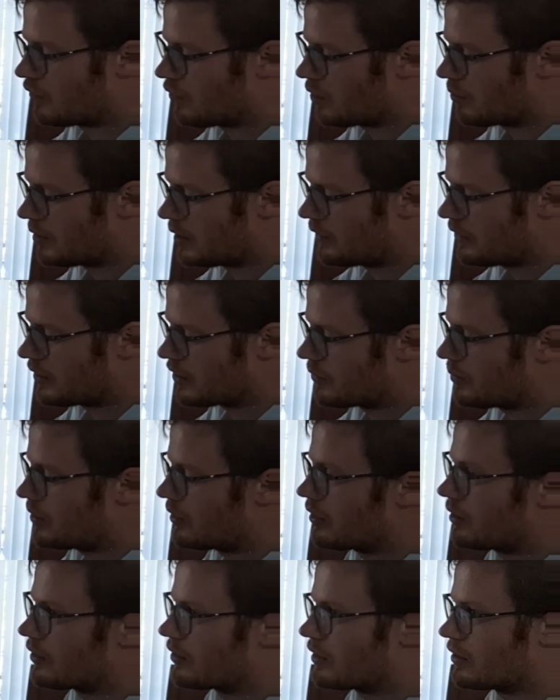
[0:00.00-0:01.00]
formative
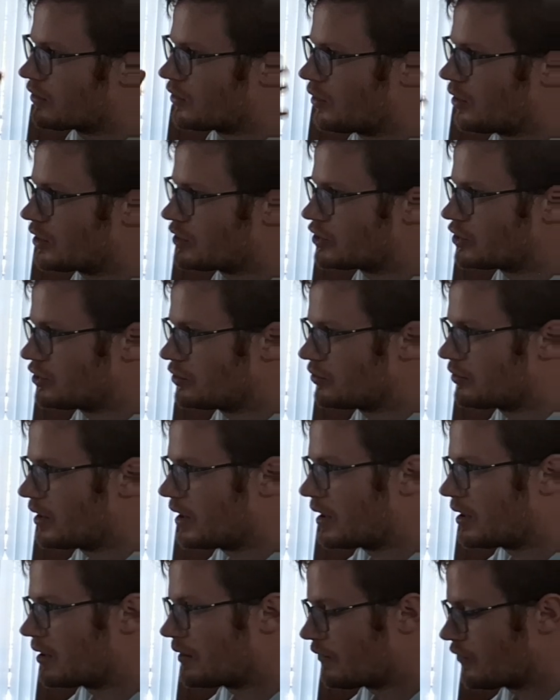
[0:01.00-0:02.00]
experience that taught you that
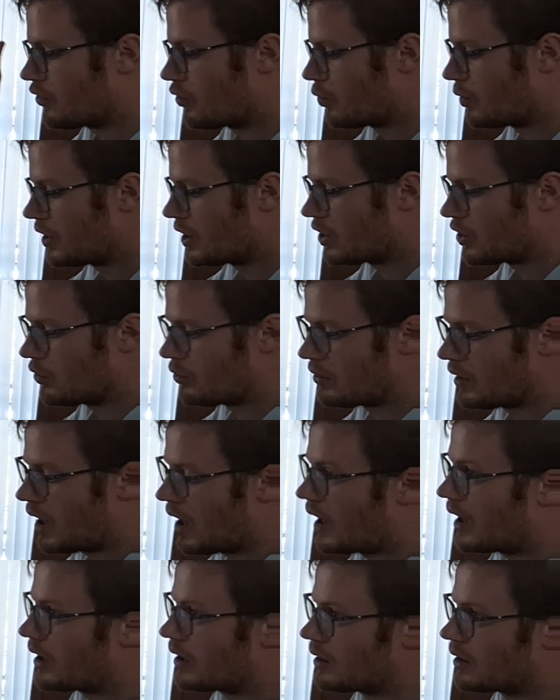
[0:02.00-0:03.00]
if you're weak, you
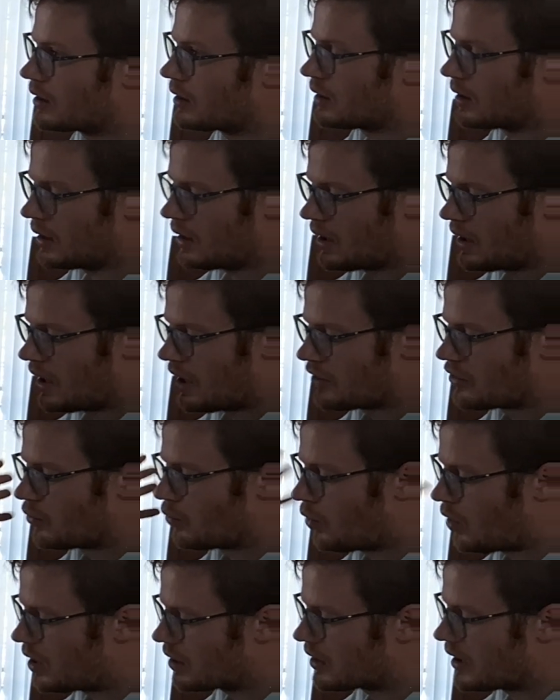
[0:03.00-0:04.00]
die. And you
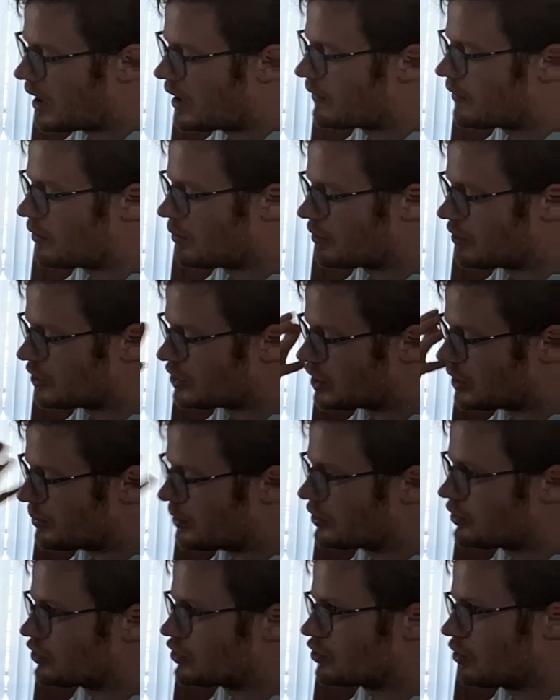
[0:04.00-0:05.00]
walked out of it with a chip on
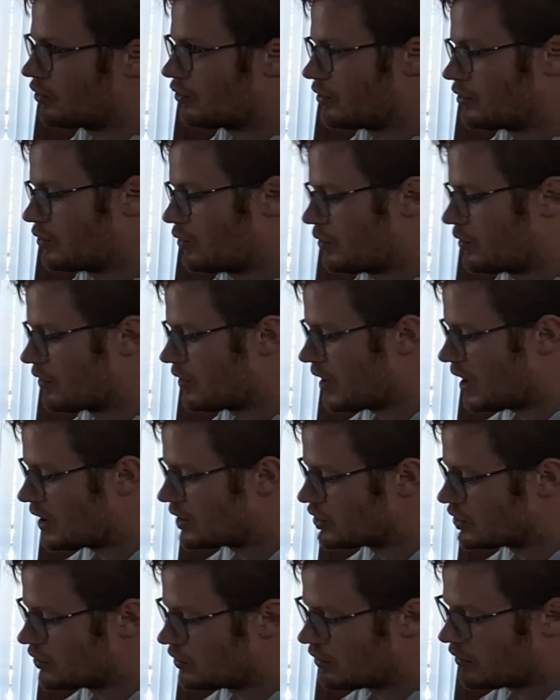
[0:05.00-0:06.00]
your shoulder towards
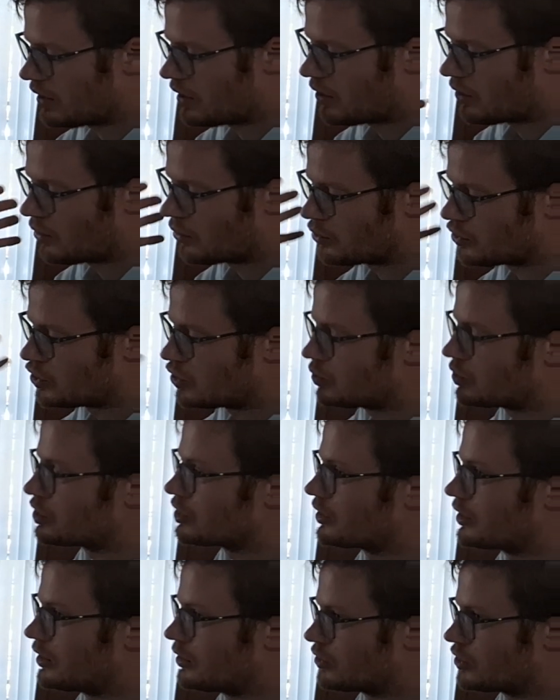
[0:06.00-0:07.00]
non-Jews and our own Jewish
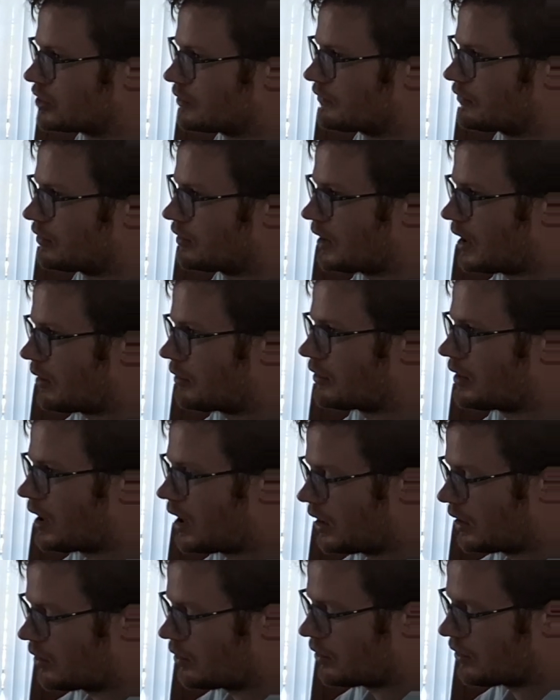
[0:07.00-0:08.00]
leadership for allowing the
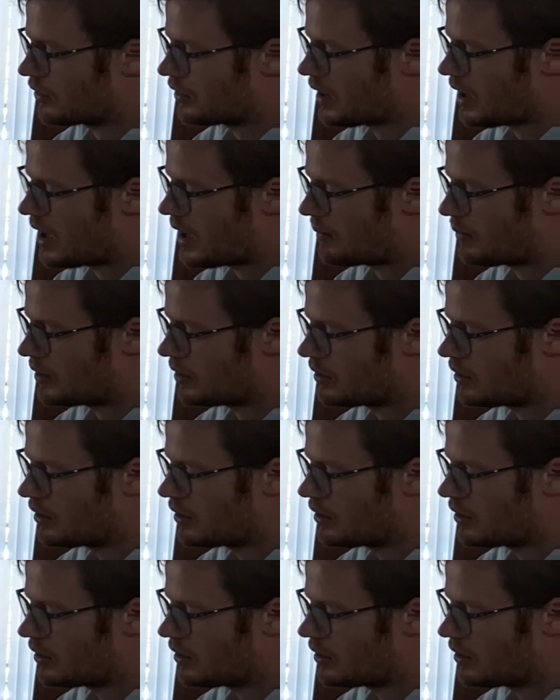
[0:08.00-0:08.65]
Holocaust to happen.